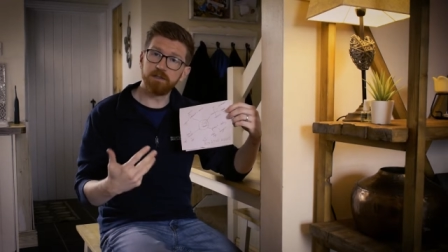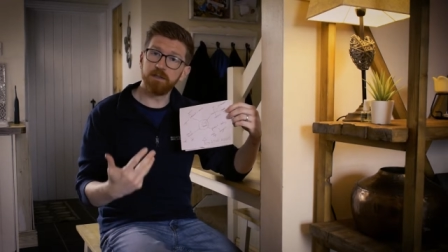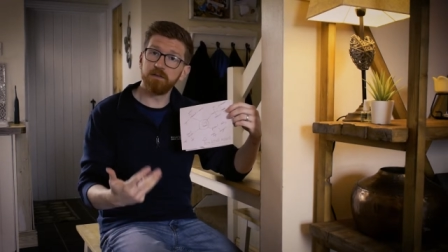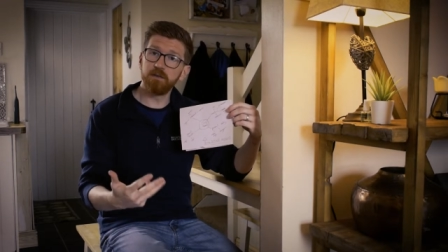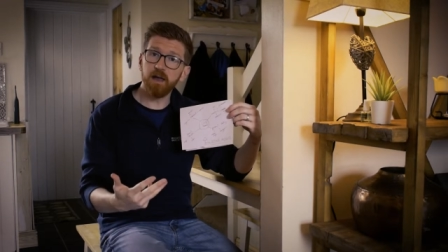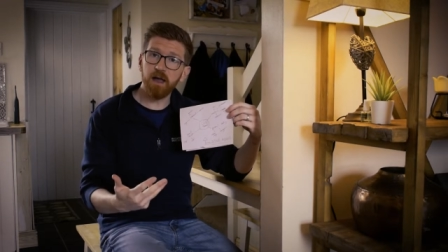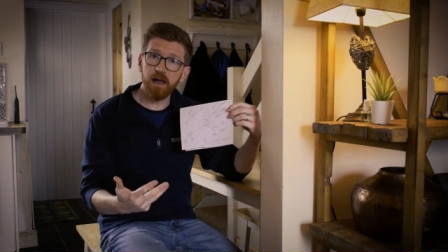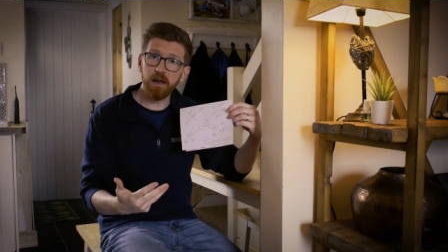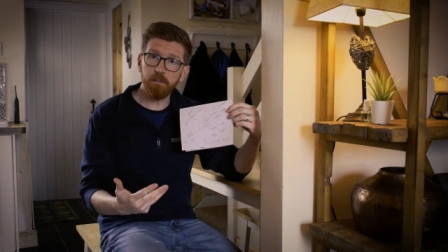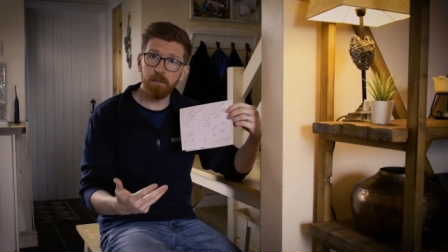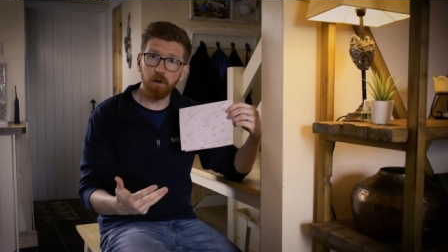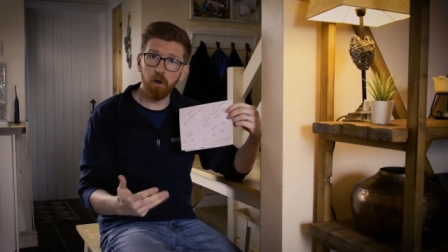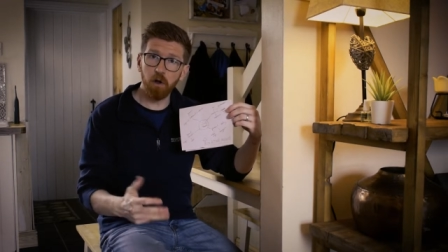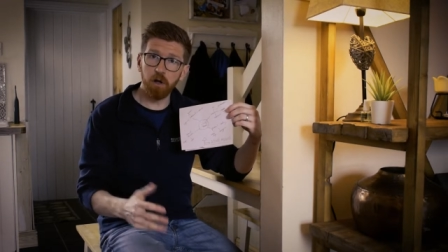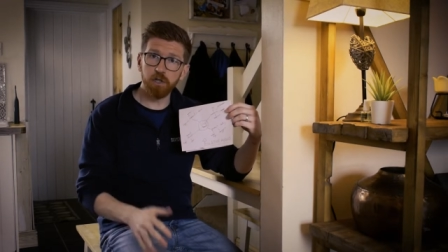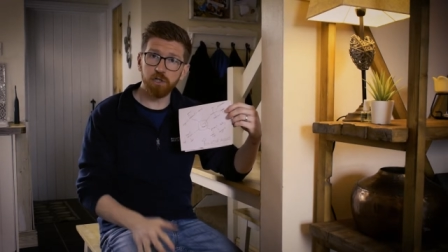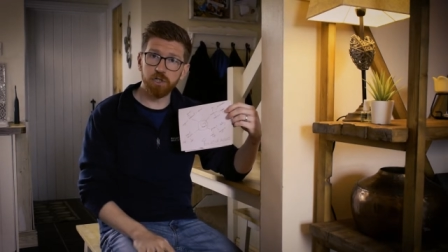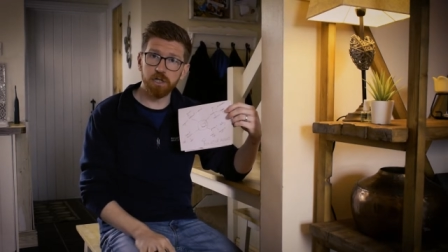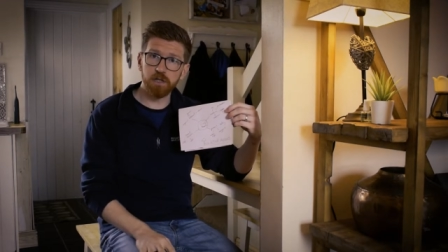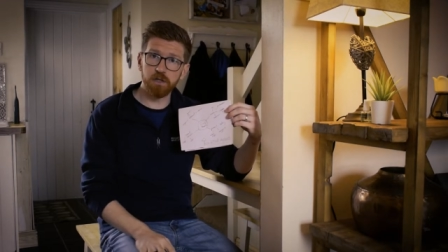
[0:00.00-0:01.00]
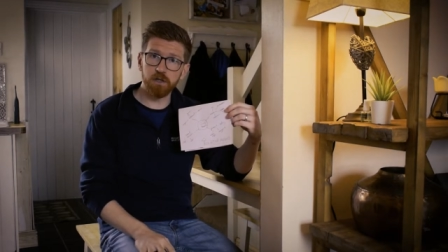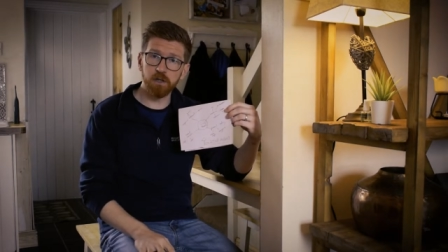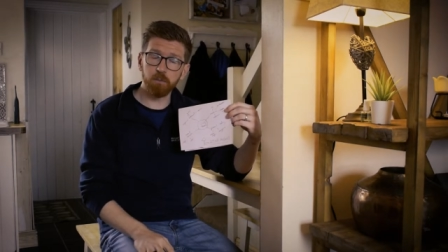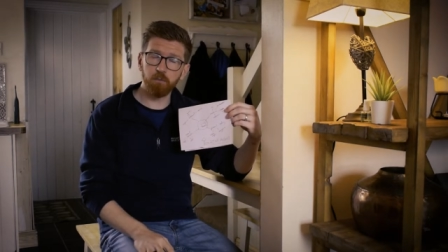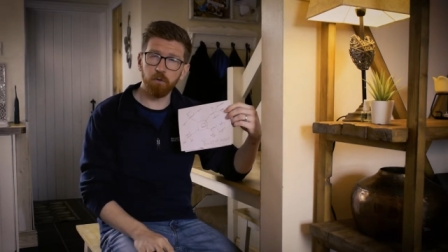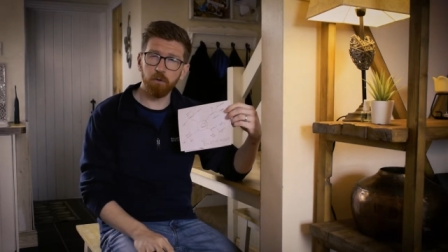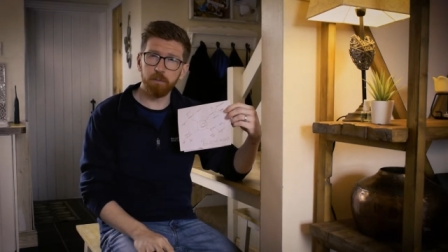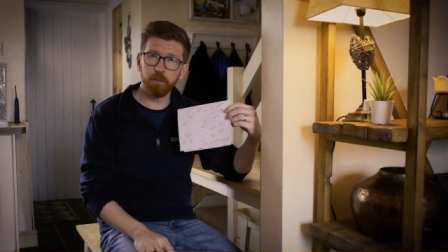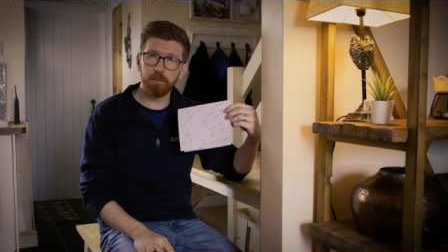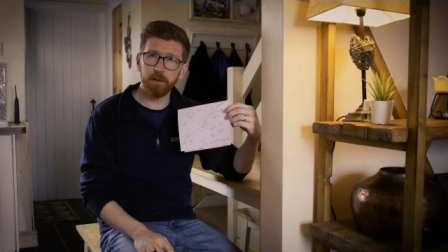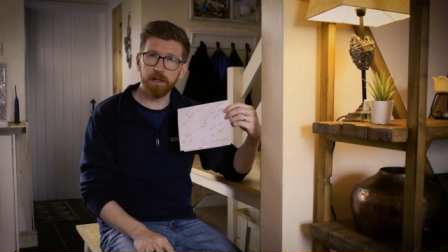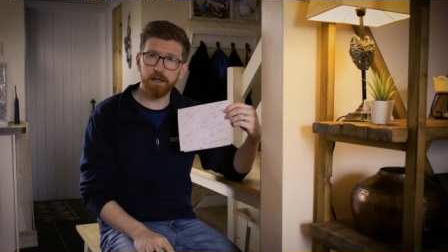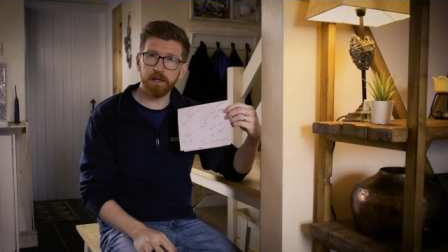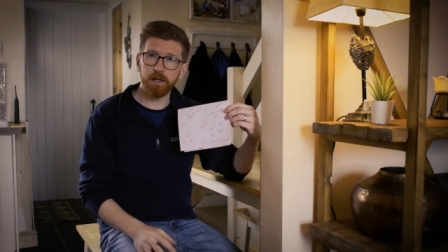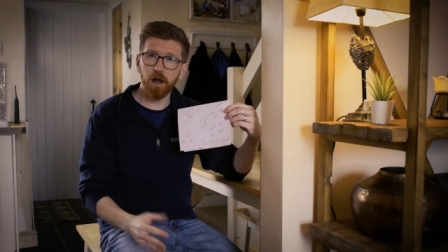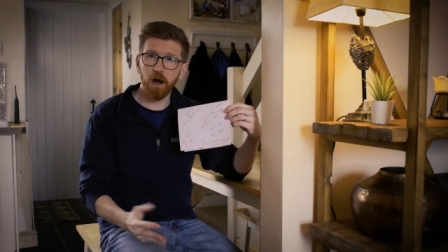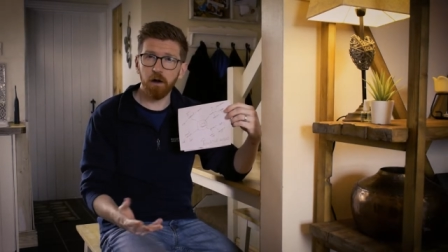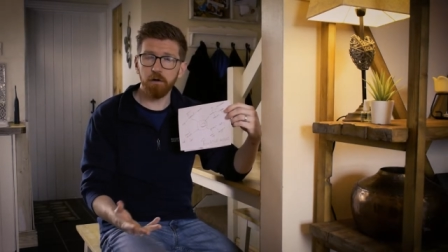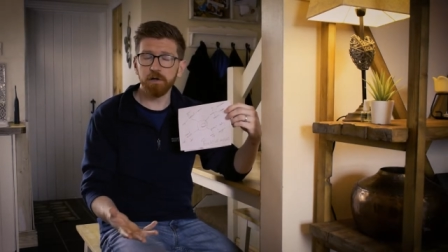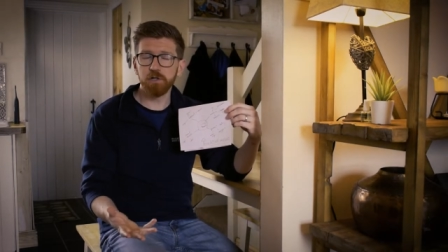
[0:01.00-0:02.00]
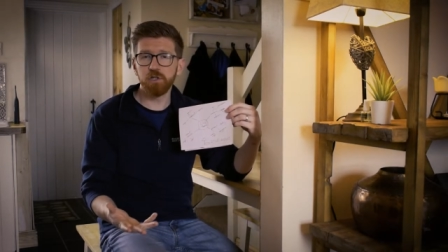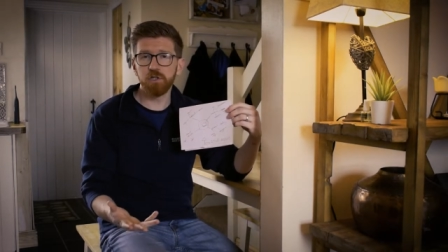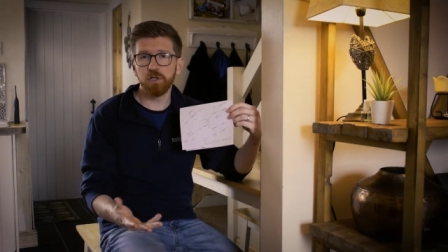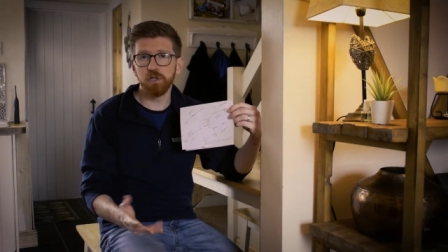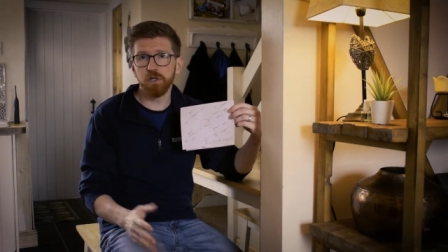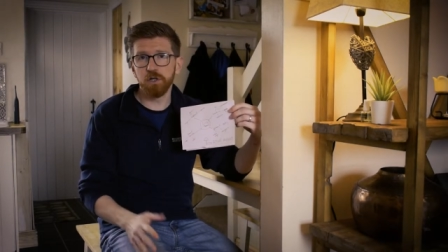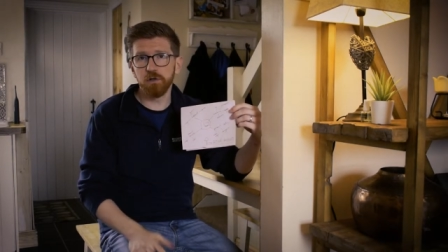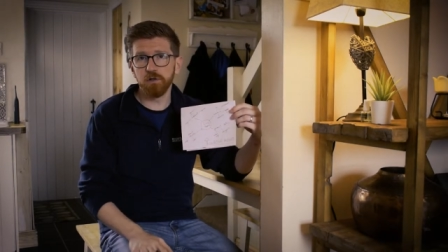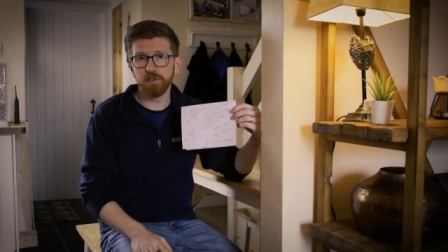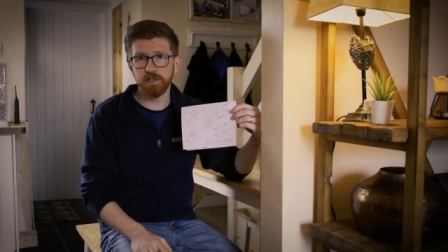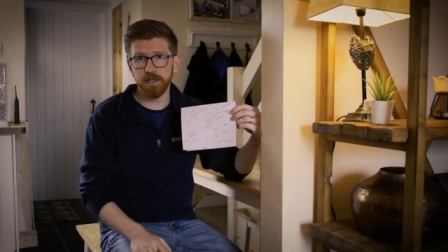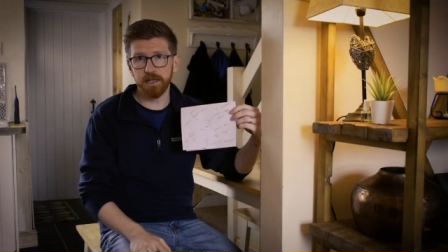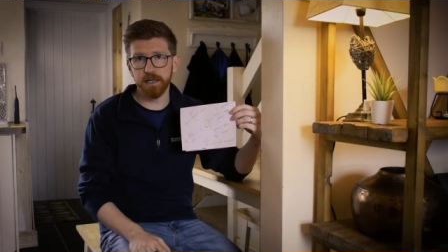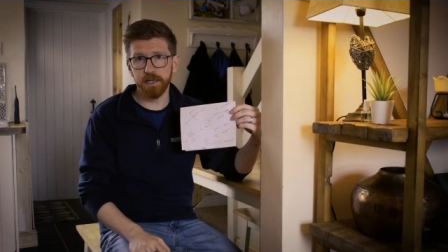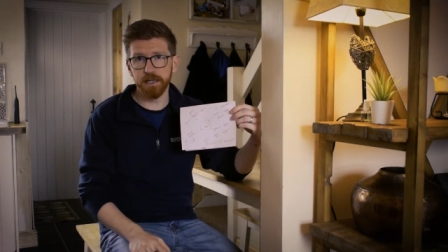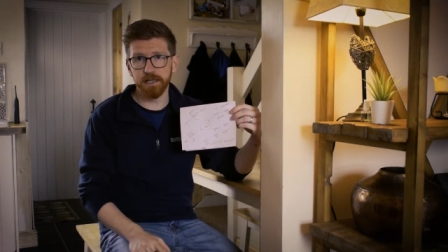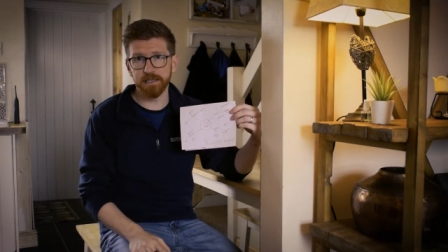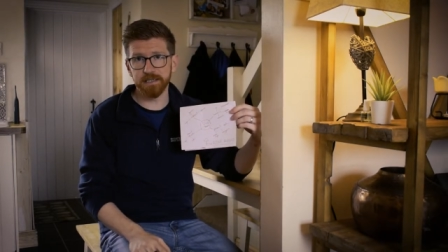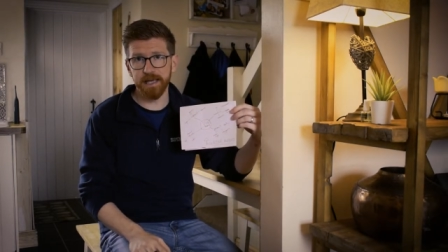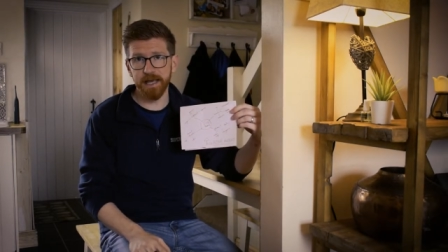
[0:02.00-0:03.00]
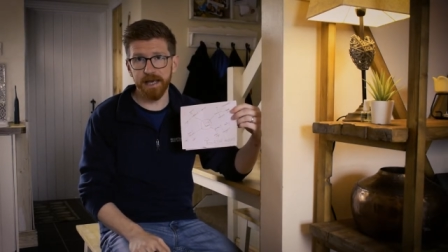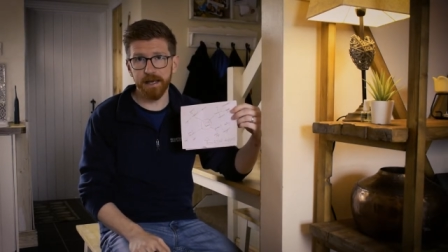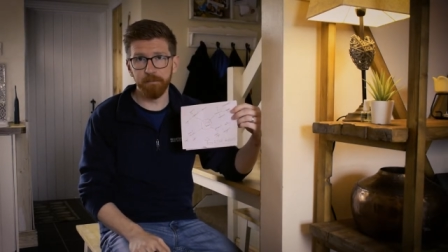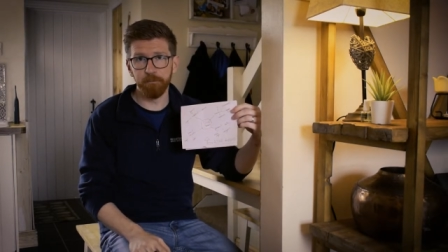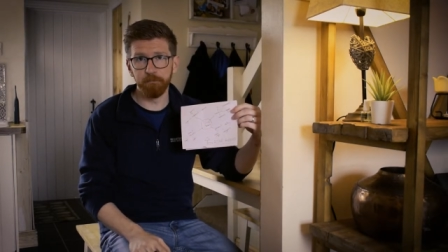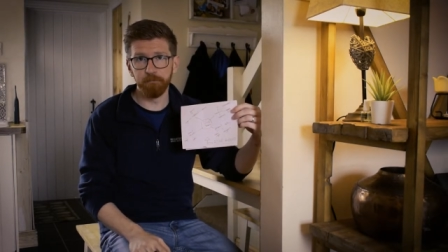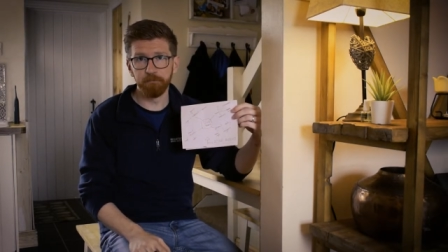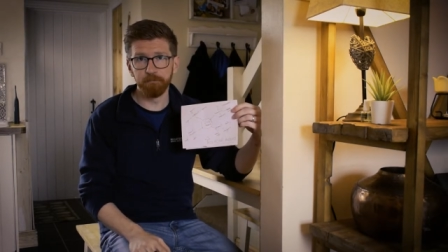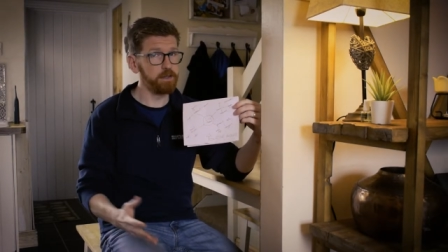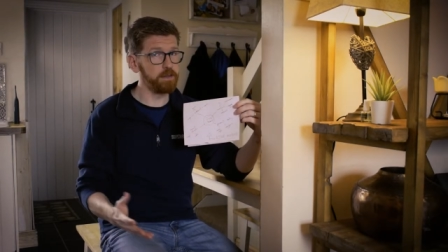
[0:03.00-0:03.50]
the terminology that you're probably encouraged to use in an exam.